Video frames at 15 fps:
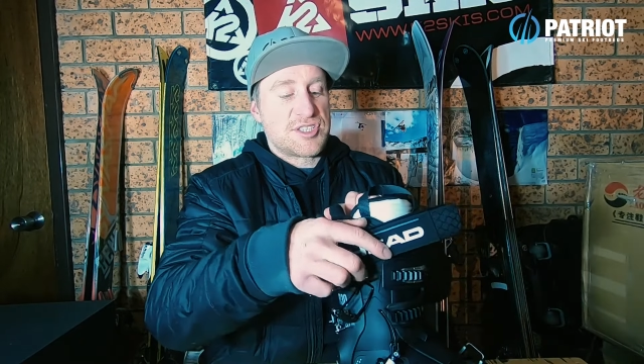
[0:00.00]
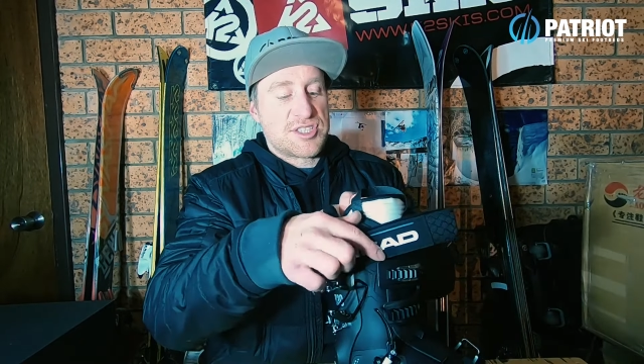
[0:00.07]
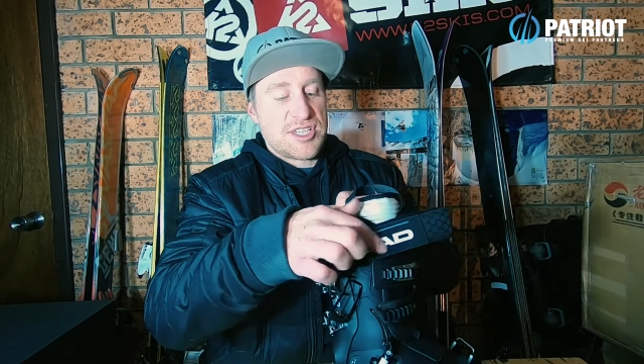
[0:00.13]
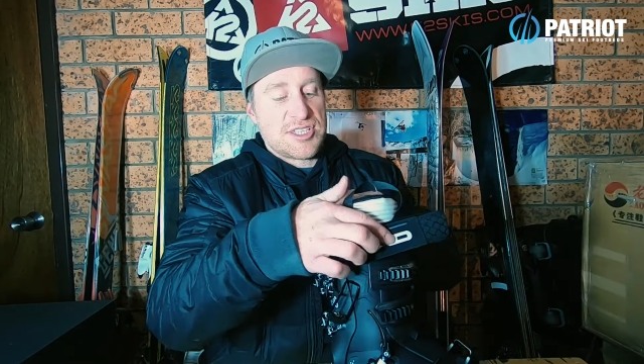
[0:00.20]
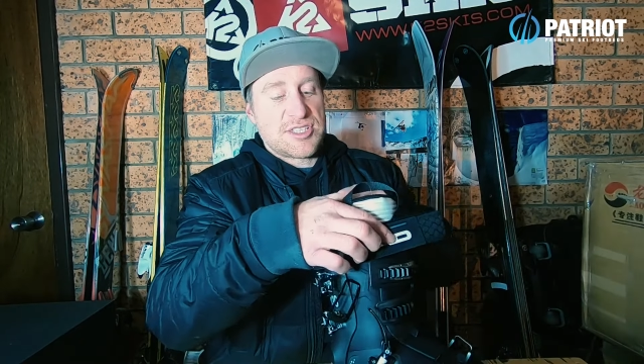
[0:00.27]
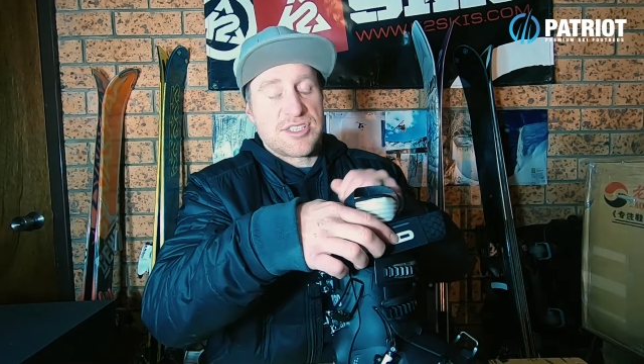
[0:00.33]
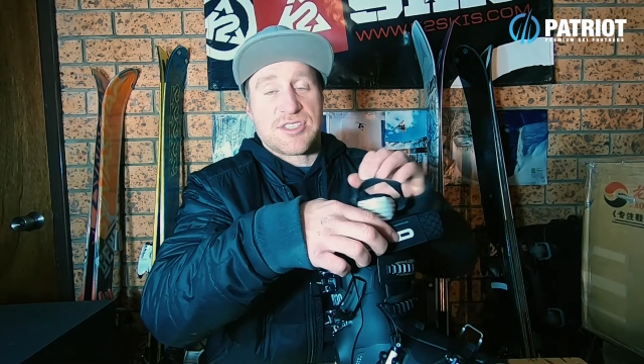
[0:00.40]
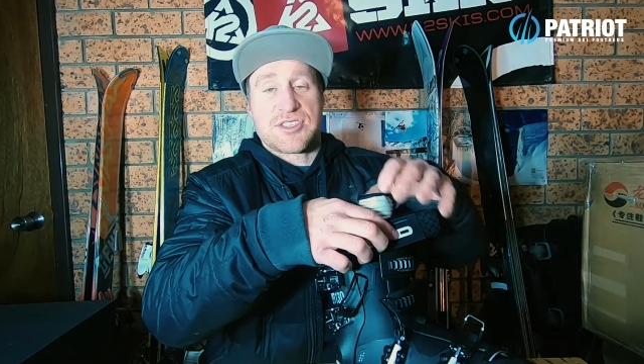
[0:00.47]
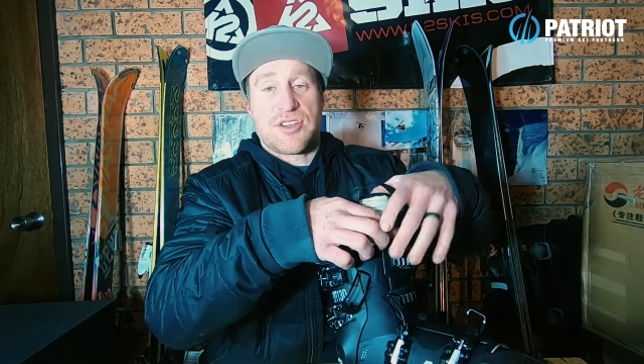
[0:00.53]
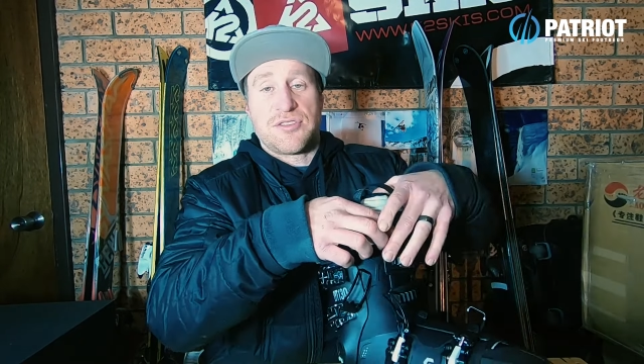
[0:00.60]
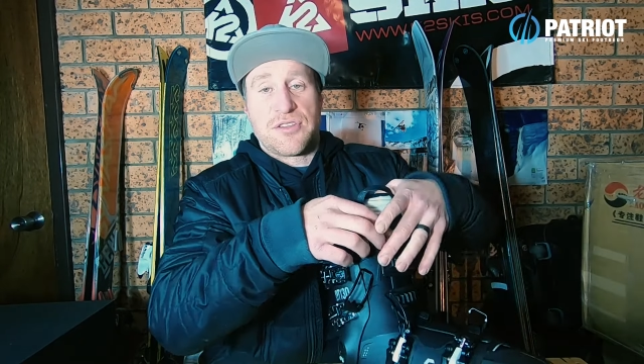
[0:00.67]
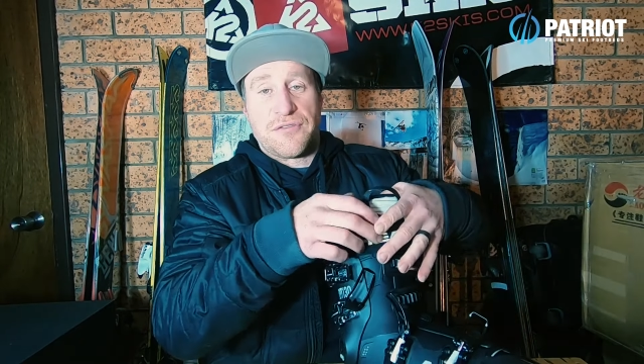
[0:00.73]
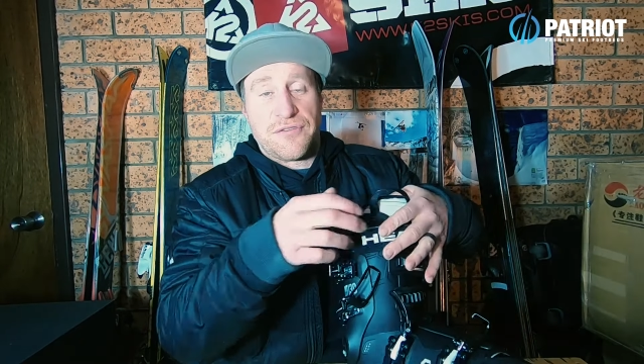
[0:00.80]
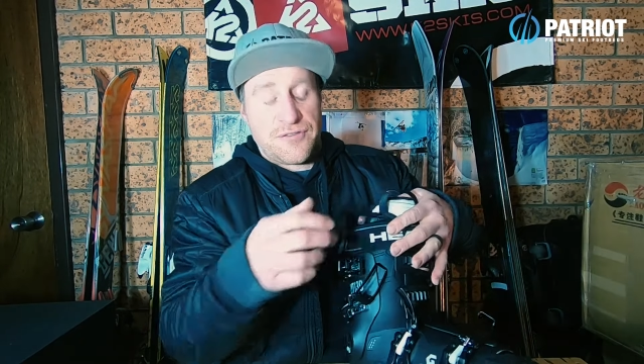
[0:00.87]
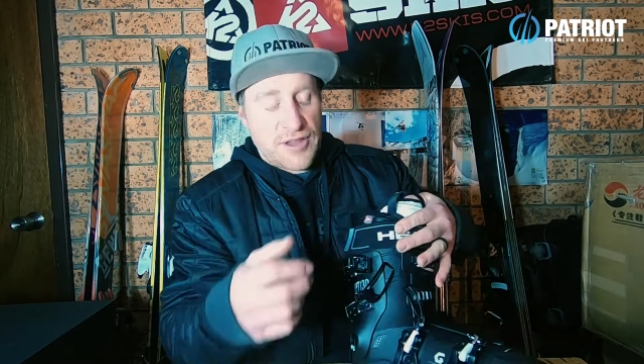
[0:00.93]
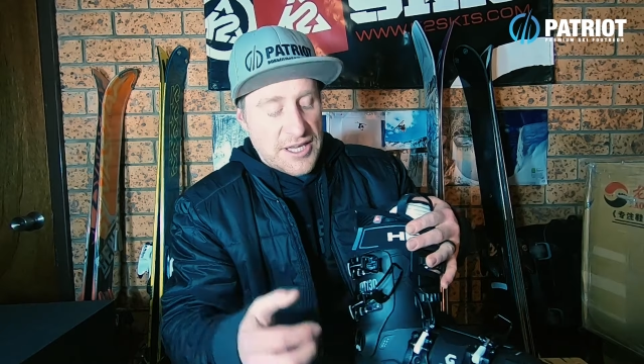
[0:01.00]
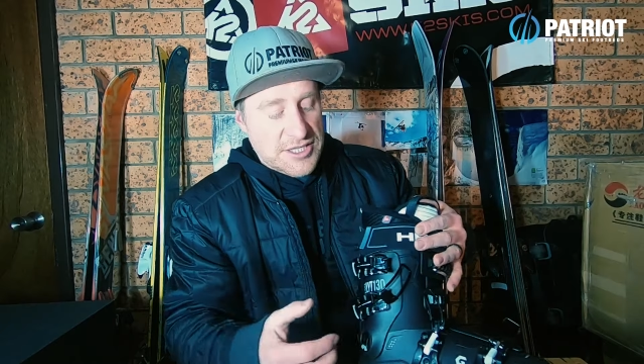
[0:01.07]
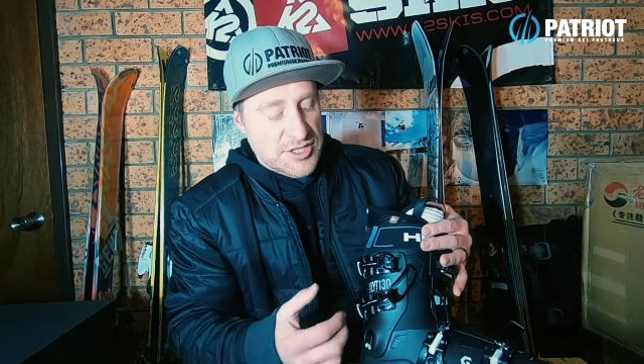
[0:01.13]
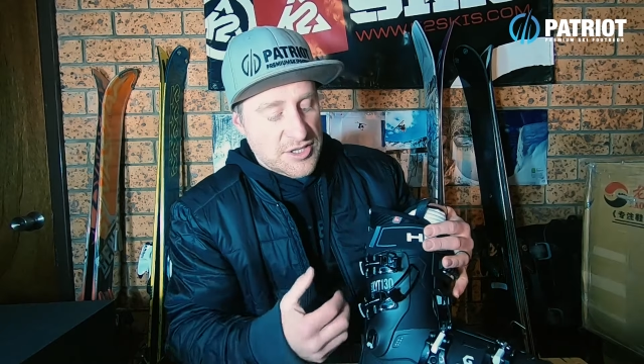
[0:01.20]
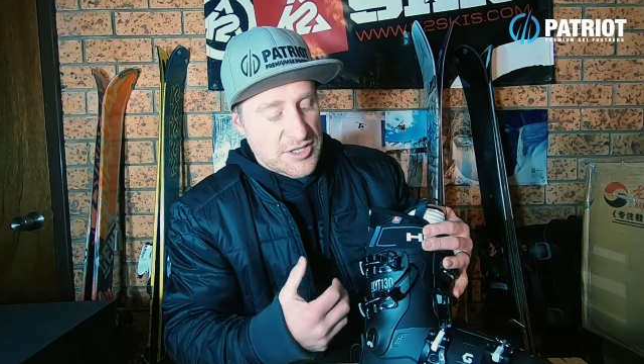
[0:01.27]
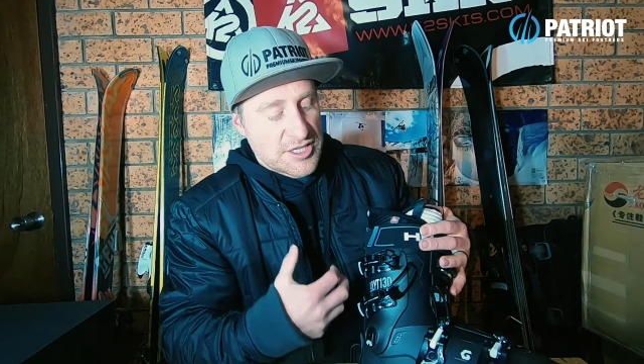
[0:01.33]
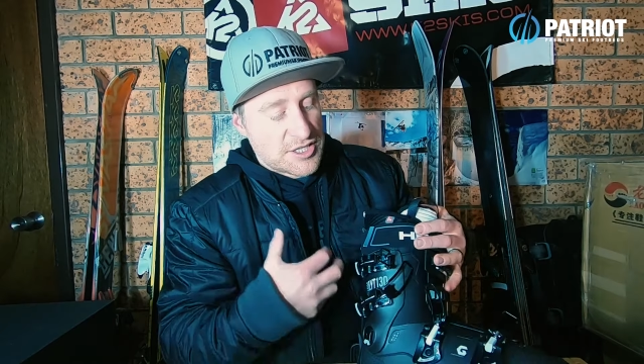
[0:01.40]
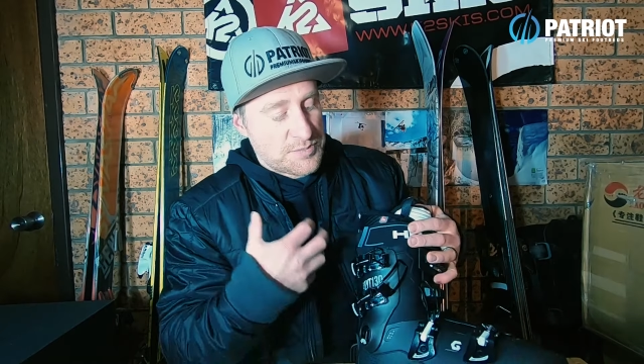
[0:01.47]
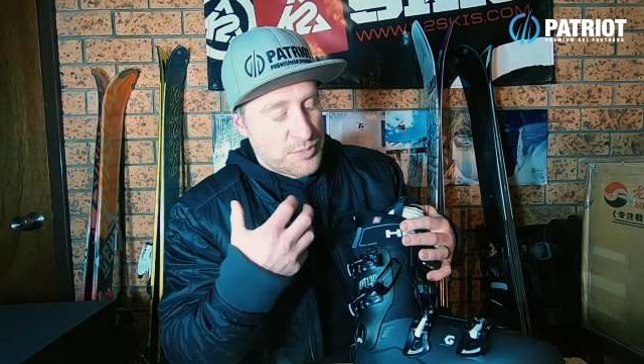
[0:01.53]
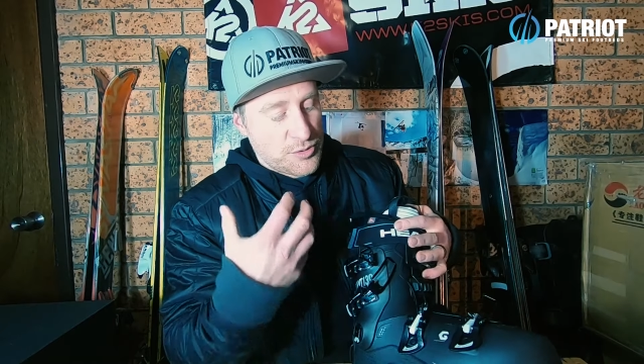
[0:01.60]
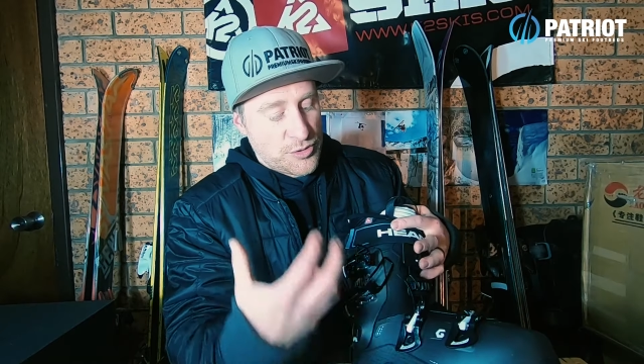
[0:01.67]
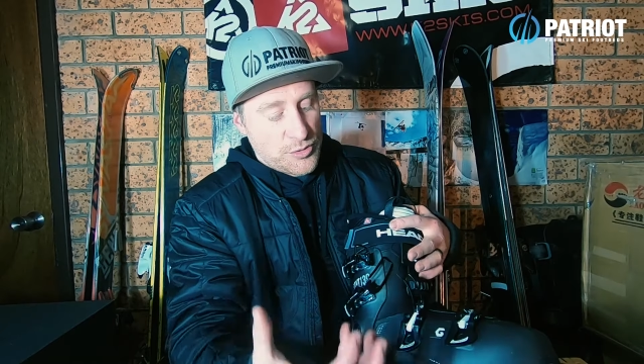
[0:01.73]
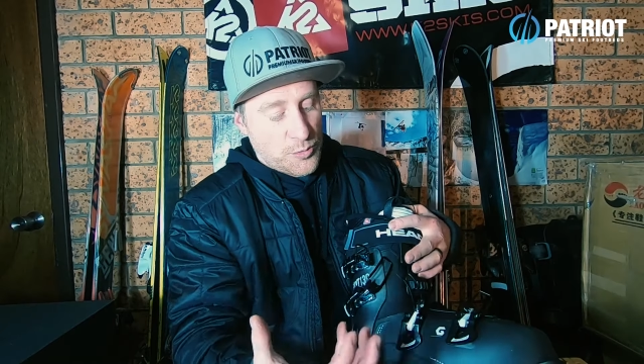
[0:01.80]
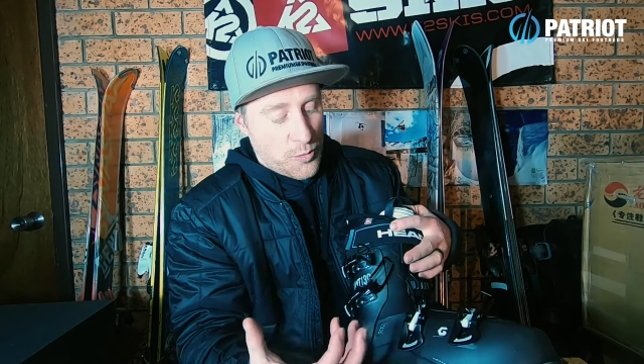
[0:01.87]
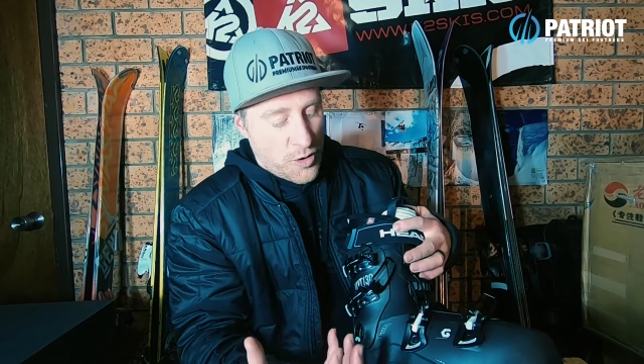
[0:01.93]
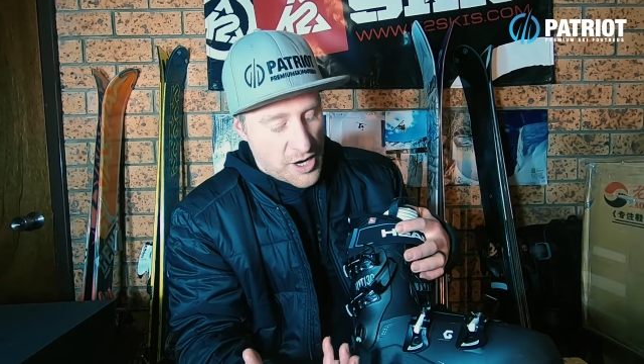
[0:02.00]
resistance on the flex of this boot,